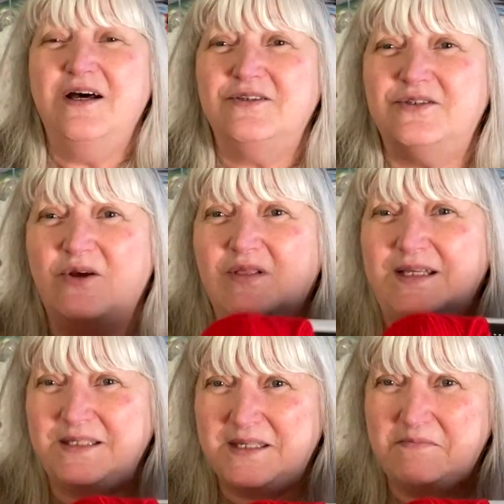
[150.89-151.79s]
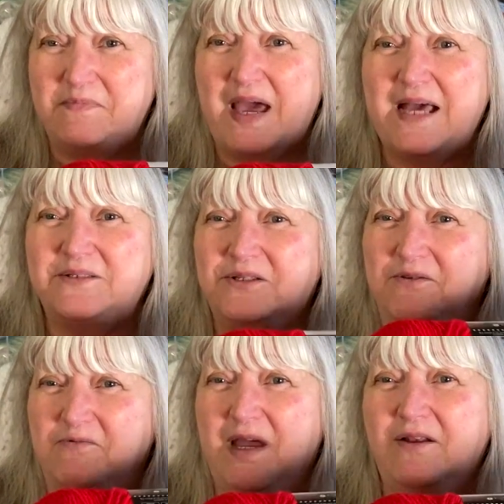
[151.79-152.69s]
So let's get back to the
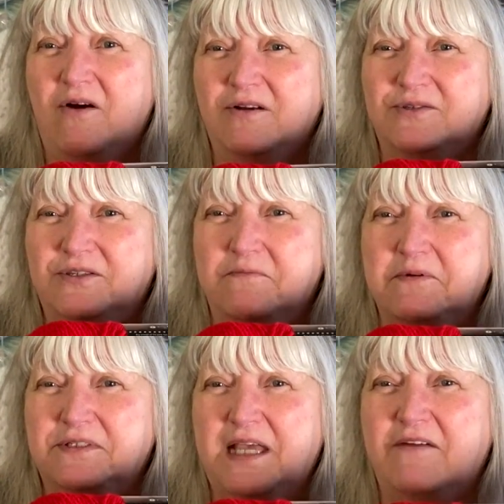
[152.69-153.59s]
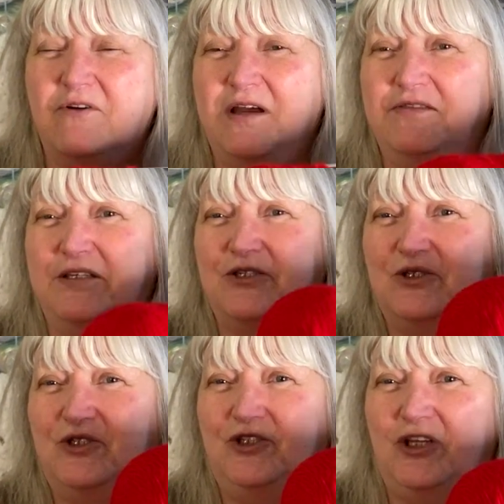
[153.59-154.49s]
Red Heart Super Saver in this
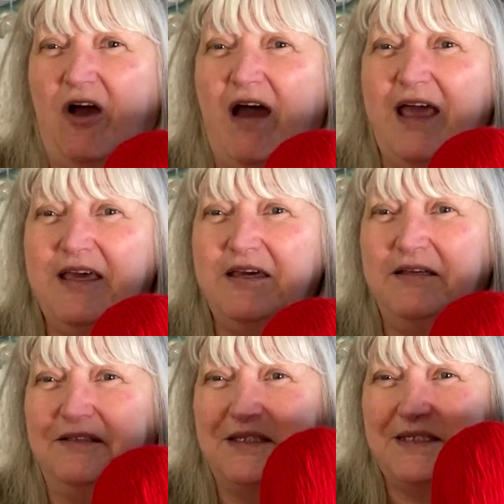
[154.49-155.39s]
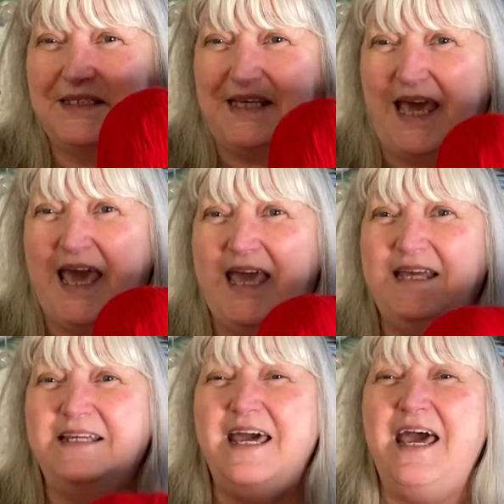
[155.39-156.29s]
giant
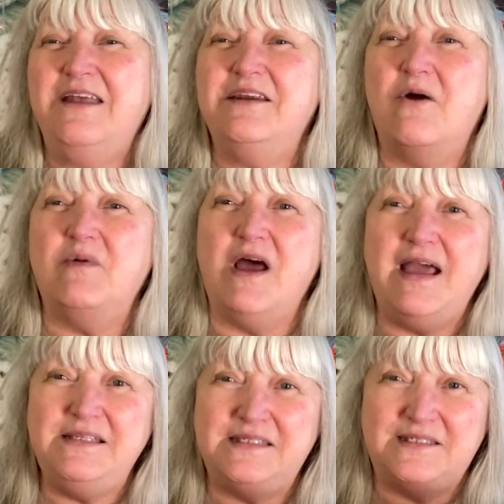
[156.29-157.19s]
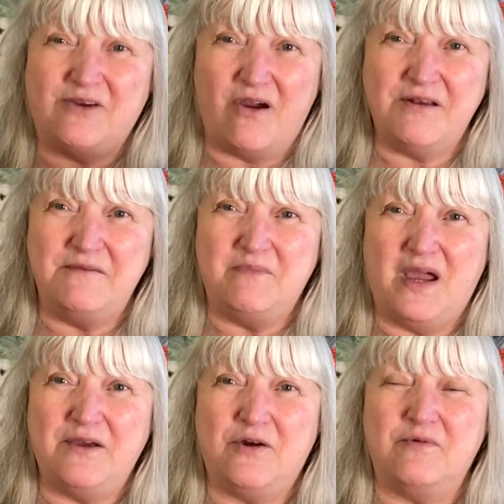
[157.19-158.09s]
skein. Now, when I started
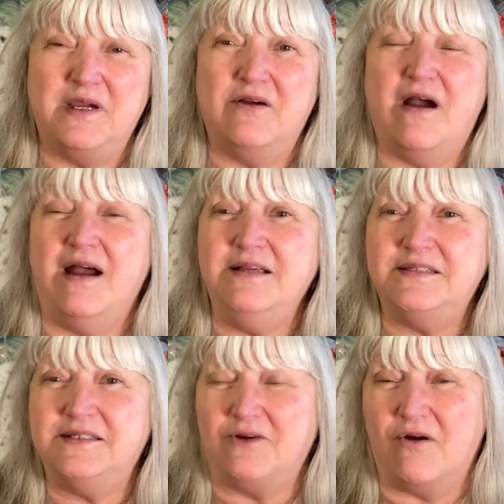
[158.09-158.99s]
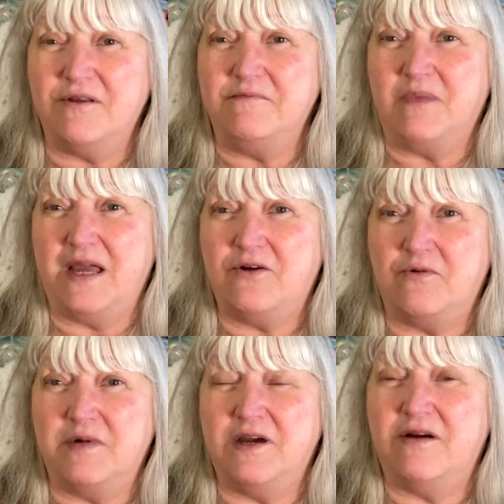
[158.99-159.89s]
my career
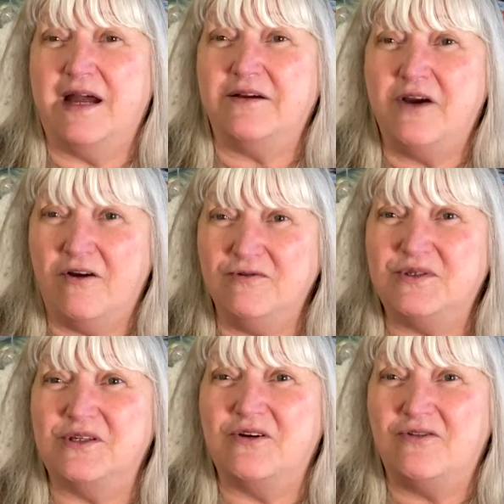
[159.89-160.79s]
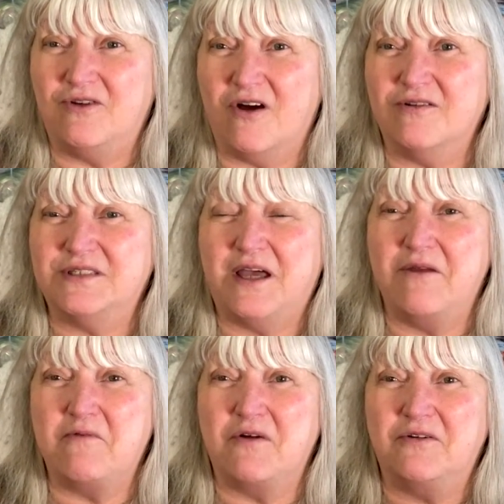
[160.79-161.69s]
at Coats and Clark's. I
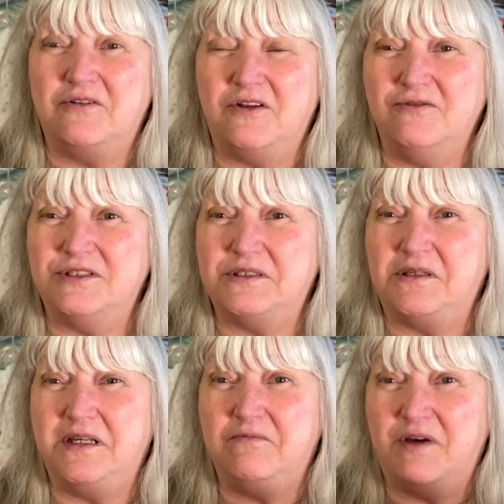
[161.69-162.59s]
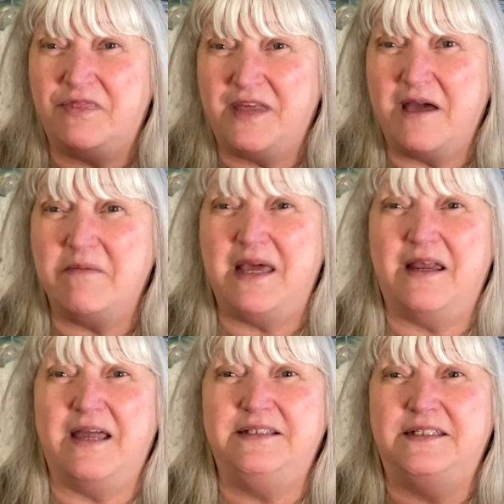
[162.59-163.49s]
worked closely with them, and
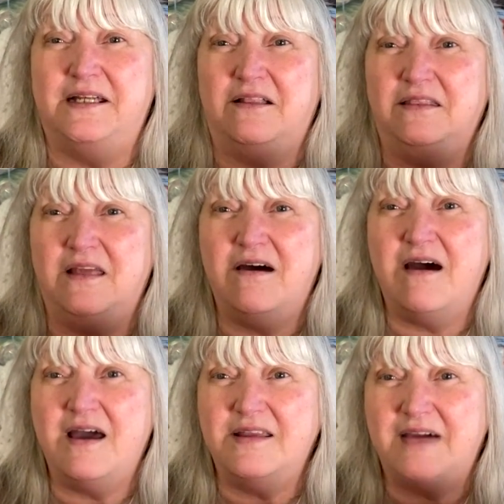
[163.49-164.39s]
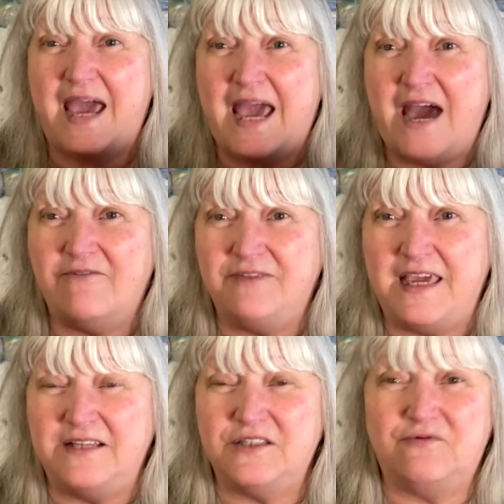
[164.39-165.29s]
I did a lot of
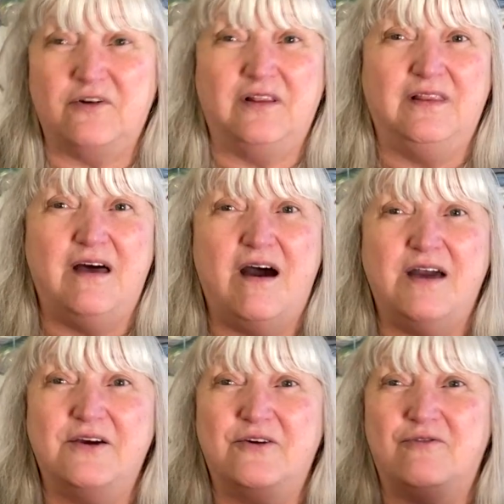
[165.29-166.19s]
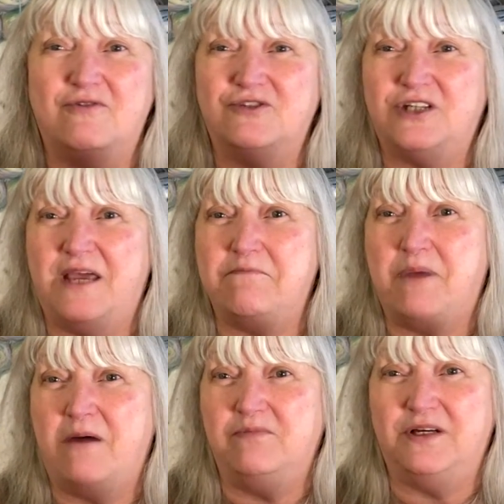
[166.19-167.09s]
afghans for a lot of crochet
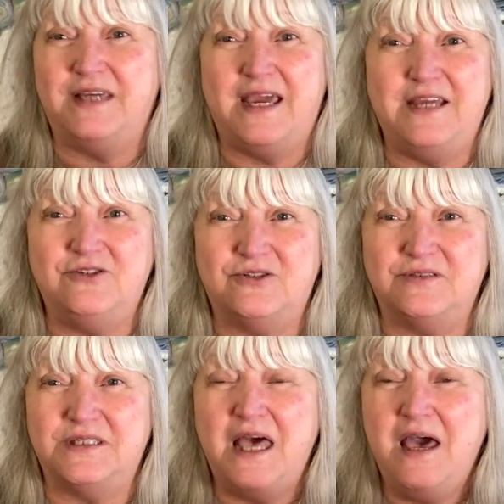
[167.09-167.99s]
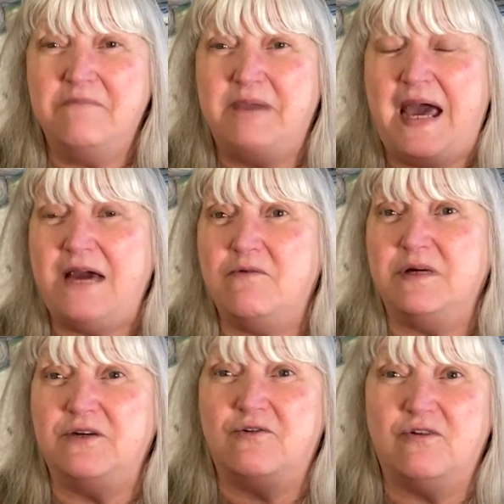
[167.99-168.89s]
publications back
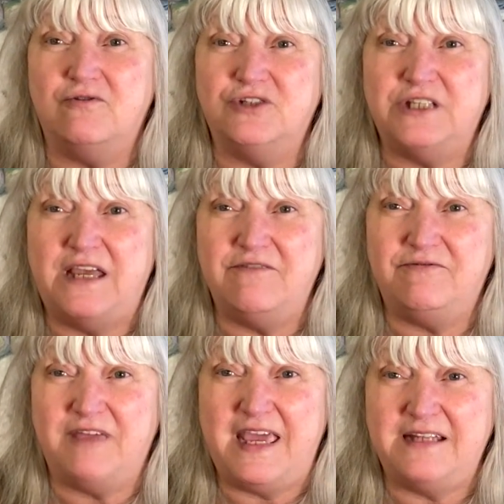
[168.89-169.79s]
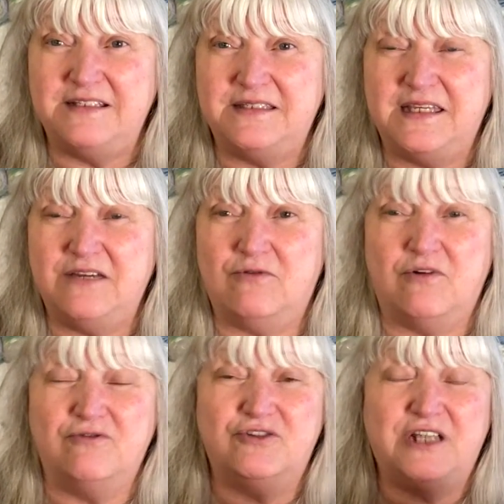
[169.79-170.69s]
when Crochet Fantasy,
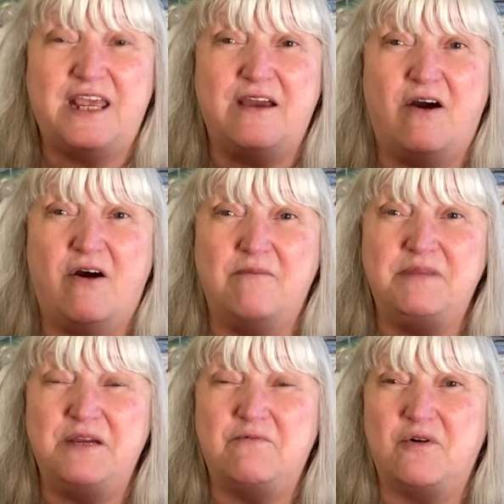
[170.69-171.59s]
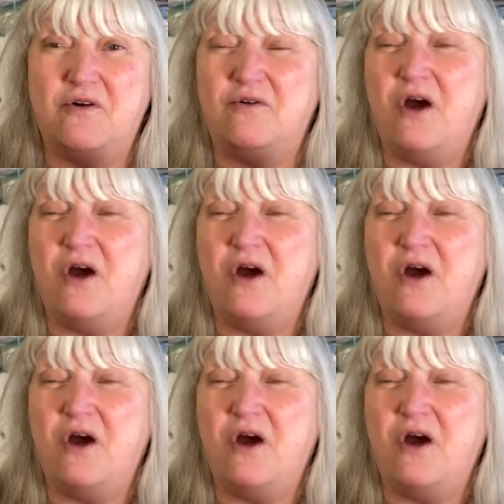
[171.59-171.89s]
Crochet Omni World,